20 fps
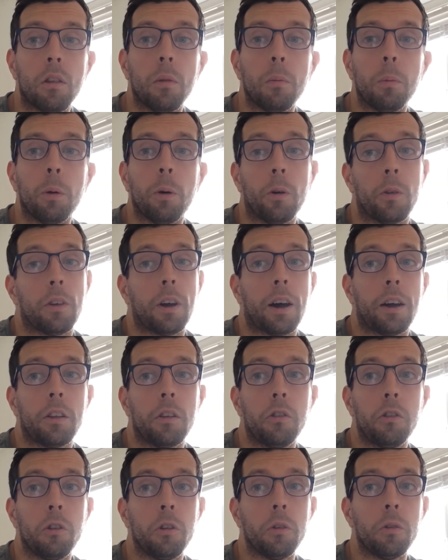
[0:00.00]
and the poet's
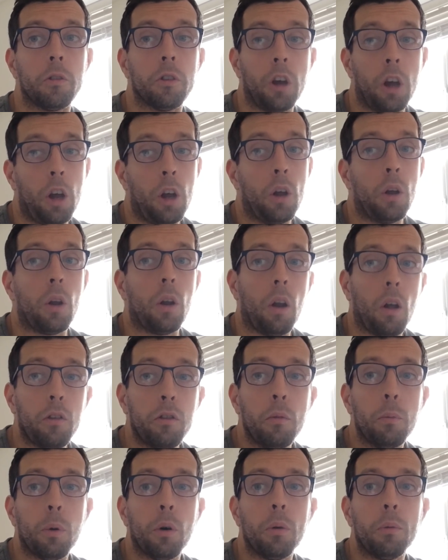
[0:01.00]
attitudes. A lot
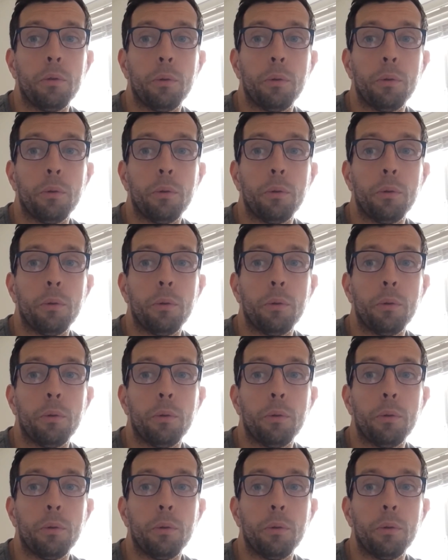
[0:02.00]
of poems